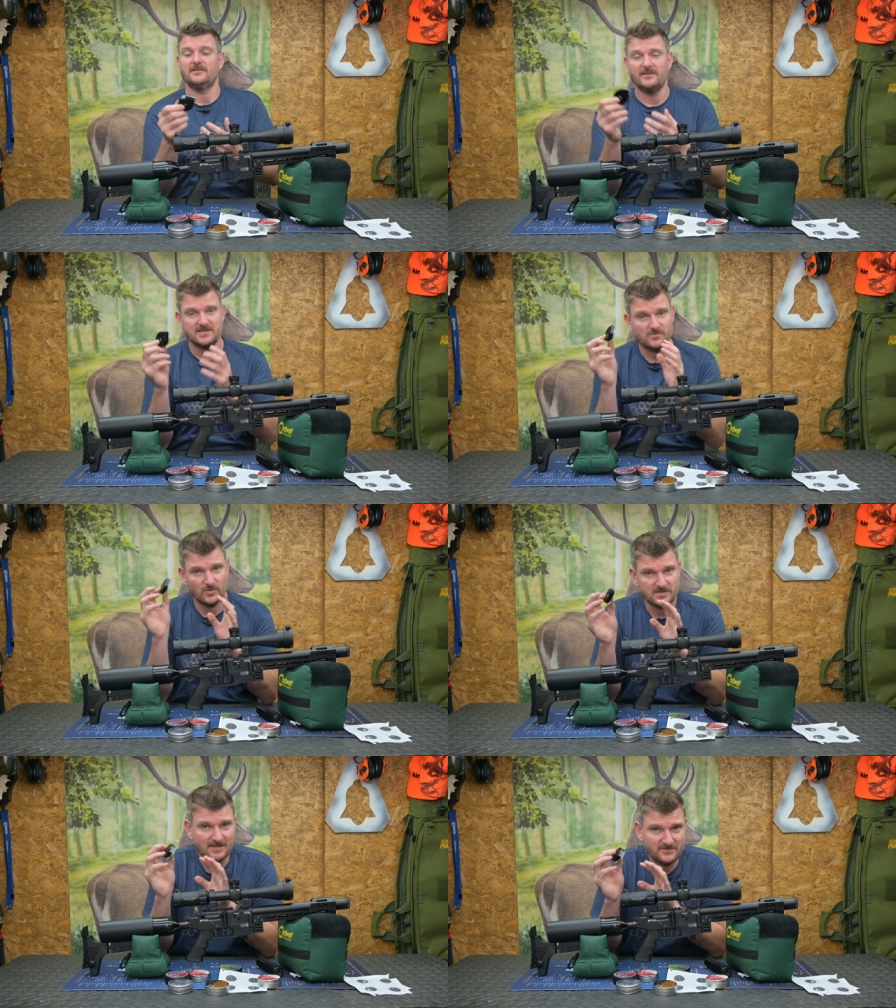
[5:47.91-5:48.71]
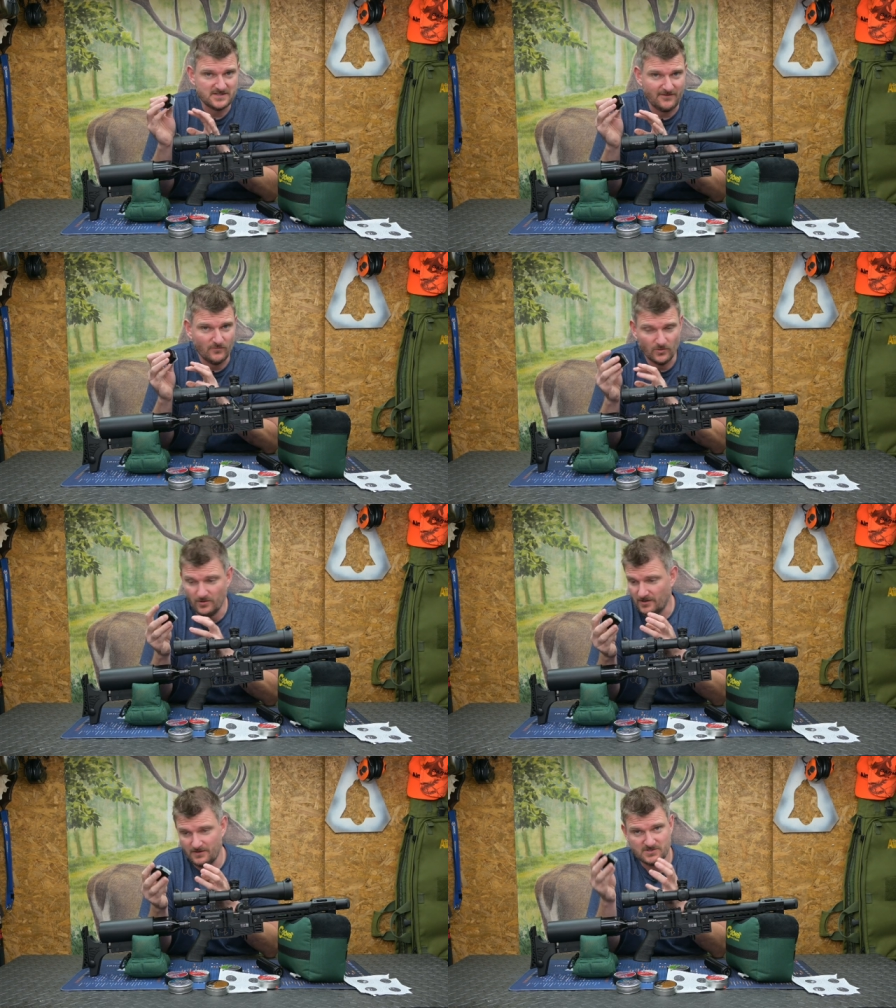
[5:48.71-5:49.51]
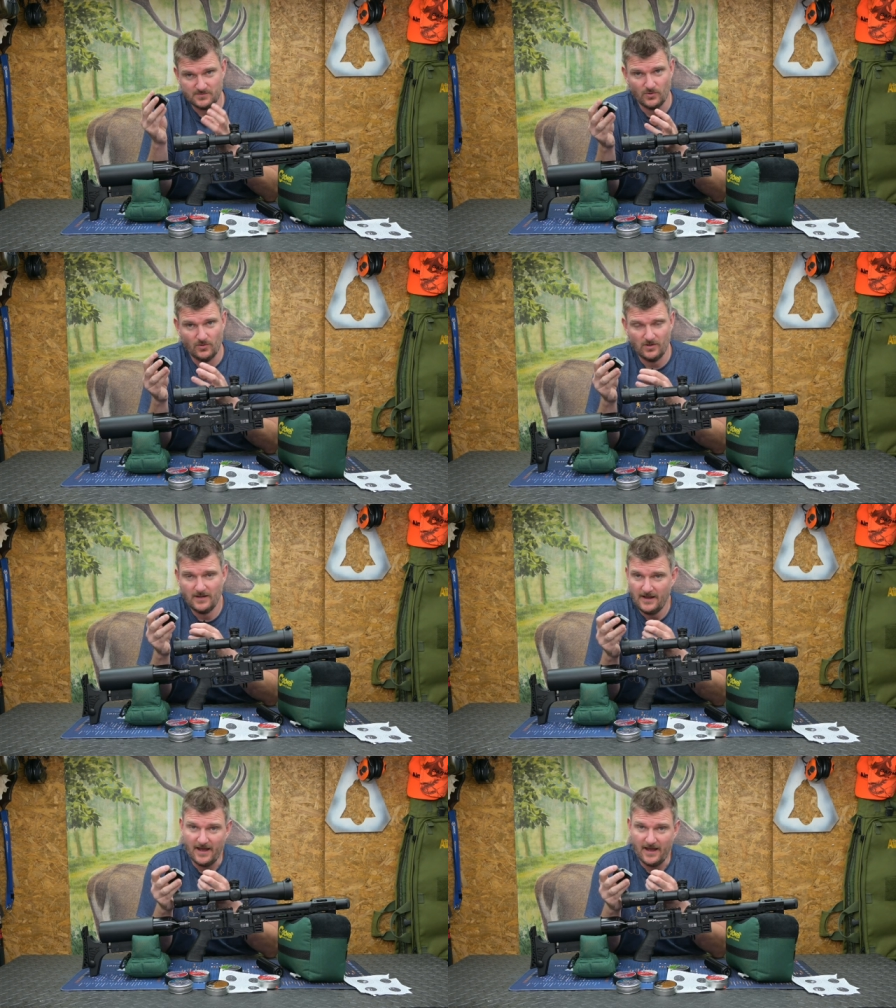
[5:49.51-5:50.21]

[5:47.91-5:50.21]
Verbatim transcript: that this 177 one, although small,